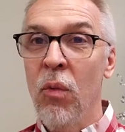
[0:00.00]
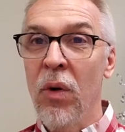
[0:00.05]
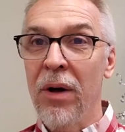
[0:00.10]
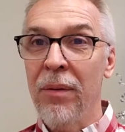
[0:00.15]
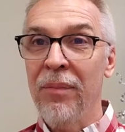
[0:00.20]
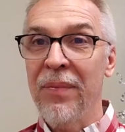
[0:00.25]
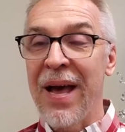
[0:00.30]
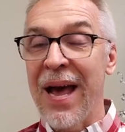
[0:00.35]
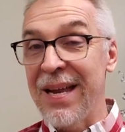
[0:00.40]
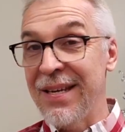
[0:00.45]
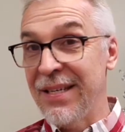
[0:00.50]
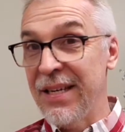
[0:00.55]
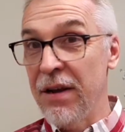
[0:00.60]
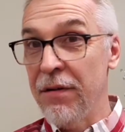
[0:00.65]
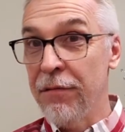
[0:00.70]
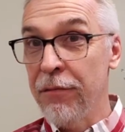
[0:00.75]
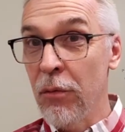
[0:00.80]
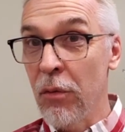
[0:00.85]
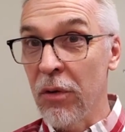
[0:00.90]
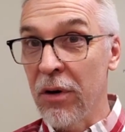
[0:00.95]
Well, at
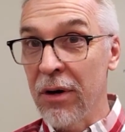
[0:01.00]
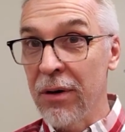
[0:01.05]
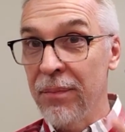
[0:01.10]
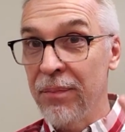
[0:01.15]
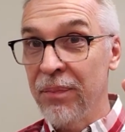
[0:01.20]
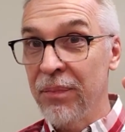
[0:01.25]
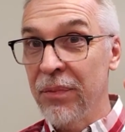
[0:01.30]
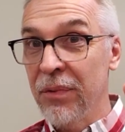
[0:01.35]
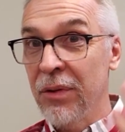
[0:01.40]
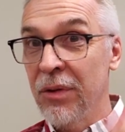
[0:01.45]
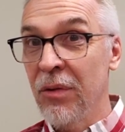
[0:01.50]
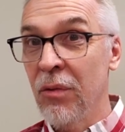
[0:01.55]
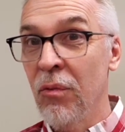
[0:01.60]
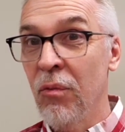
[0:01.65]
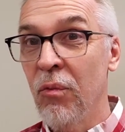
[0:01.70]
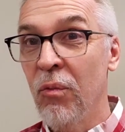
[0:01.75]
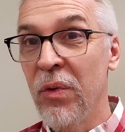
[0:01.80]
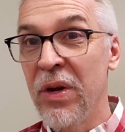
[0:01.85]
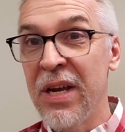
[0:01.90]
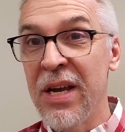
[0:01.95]
day 4,
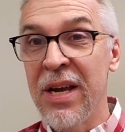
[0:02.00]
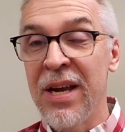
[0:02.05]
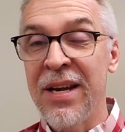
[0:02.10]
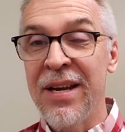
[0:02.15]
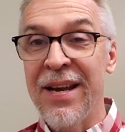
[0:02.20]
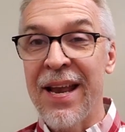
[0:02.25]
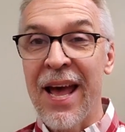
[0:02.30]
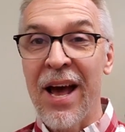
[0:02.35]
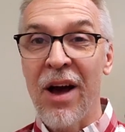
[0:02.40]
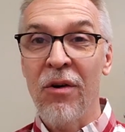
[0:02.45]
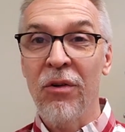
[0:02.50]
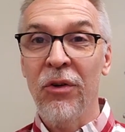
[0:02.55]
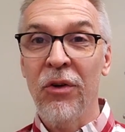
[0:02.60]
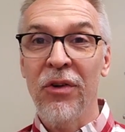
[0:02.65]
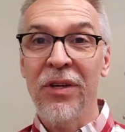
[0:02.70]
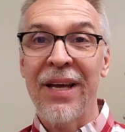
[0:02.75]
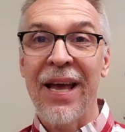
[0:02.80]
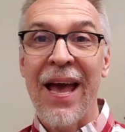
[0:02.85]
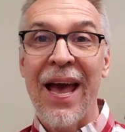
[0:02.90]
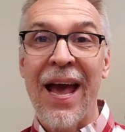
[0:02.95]
we now
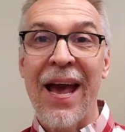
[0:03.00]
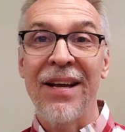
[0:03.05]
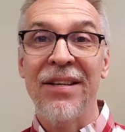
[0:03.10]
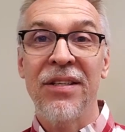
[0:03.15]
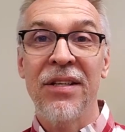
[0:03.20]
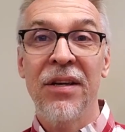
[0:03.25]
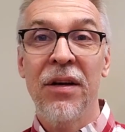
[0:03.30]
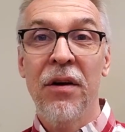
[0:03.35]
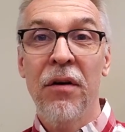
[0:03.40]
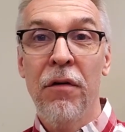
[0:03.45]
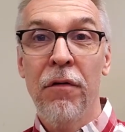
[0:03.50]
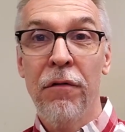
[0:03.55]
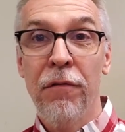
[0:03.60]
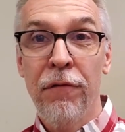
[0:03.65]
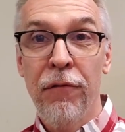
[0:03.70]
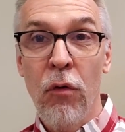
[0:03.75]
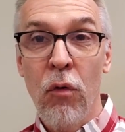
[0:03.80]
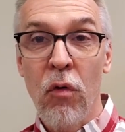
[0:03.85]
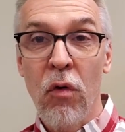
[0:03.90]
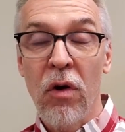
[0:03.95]
look at
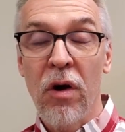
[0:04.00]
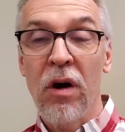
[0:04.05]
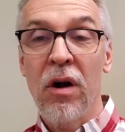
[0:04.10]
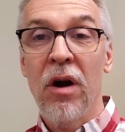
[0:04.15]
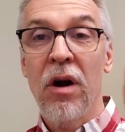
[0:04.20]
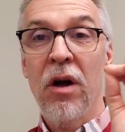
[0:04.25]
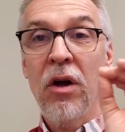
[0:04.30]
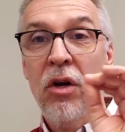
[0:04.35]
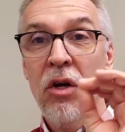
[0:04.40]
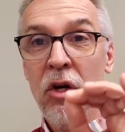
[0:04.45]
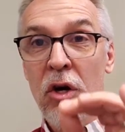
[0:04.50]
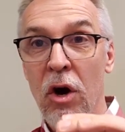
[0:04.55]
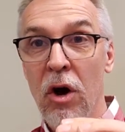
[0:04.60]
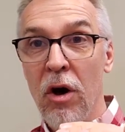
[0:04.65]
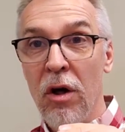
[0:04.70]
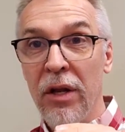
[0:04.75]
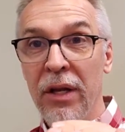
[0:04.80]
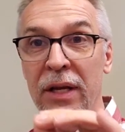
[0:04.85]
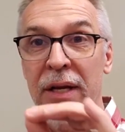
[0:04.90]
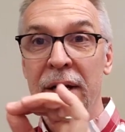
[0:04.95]
4
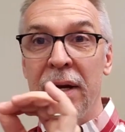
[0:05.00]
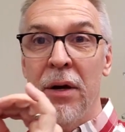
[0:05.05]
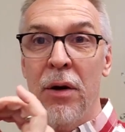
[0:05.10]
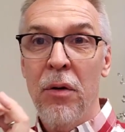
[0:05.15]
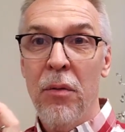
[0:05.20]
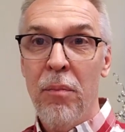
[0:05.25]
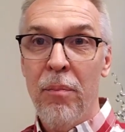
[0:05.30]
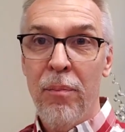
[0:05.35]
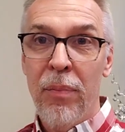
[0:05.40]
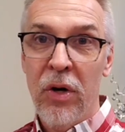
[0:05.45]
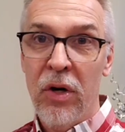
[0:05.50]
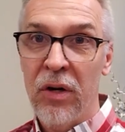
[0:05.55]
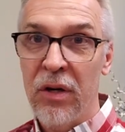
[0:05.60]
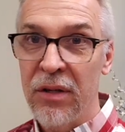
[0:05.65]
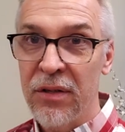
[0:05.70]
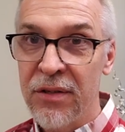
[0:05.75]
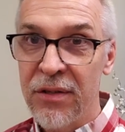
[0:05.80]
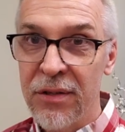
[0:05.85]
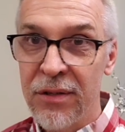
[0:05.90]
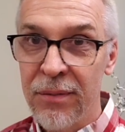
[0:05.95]
calling
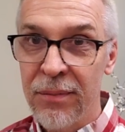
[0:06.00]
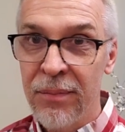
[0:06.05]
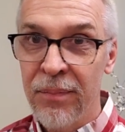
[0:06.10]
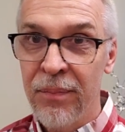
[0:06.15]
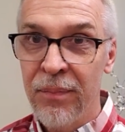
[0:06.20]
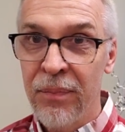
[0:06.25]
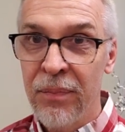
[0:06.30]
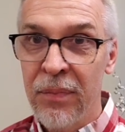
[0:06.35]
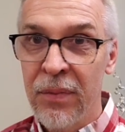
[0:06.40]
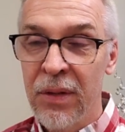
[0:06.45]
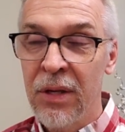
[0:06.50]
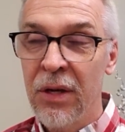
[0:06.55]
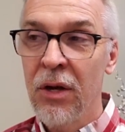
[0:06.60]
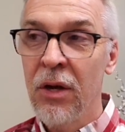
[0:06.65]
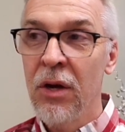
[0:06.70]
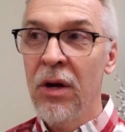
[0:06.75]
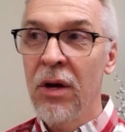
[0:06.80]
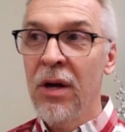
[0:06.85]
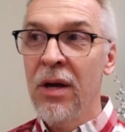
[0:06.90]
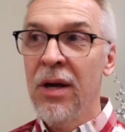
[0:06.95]
birds.
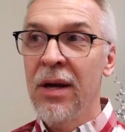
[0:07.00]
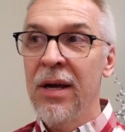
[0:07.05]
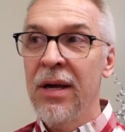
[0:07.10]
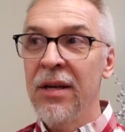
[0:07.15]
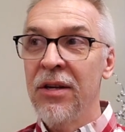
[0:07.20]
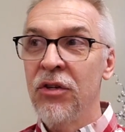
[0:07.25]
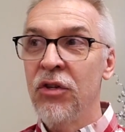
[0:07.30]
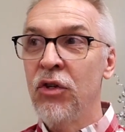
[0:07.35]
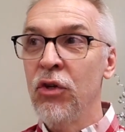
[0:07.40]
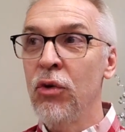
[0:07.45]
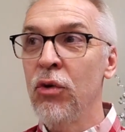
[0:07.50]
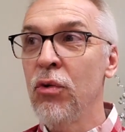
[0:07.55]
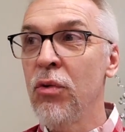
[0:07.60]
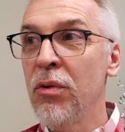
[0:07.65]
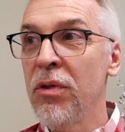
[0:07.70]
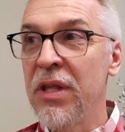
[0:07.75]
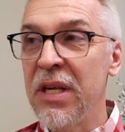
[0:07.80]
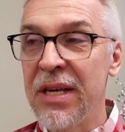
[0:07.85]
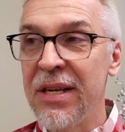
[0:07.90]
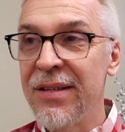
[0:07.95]

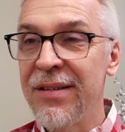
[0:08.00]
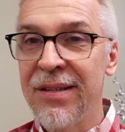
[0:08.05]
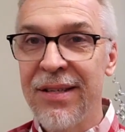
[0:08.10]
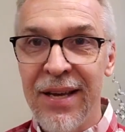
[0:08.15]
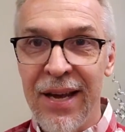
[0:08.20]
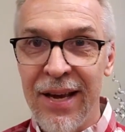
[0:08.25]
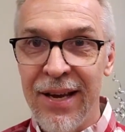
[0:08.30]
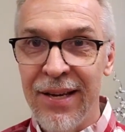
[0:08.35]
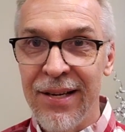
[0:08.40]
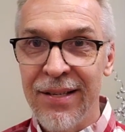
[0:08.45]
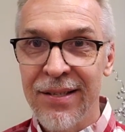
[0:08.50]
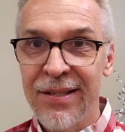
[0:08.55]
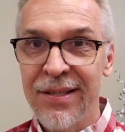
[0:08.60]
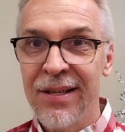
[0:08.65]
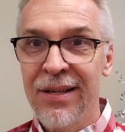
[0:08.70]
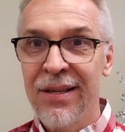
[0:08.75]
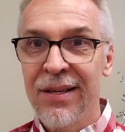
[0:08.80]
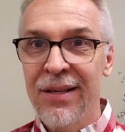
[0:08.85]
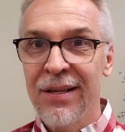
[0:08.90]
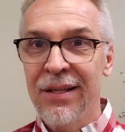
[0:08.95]
Do these
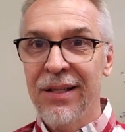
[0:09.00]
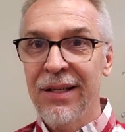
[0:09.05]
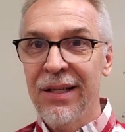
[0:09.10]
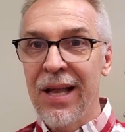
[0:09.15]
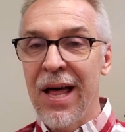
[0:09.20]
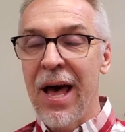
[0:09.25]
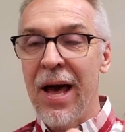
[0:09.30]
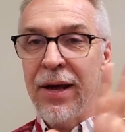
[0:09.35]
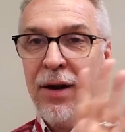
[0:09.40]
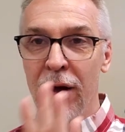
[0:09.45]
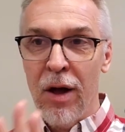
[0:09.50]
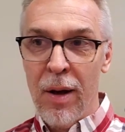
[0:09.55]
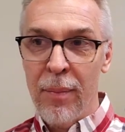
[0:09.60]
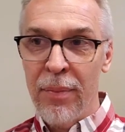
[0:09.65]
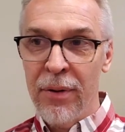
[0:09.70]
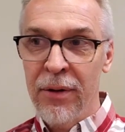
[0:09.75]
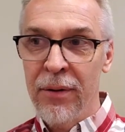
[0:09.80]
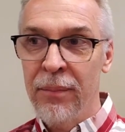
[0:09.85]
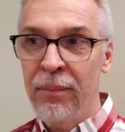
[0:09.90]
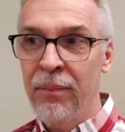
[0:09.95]
days line up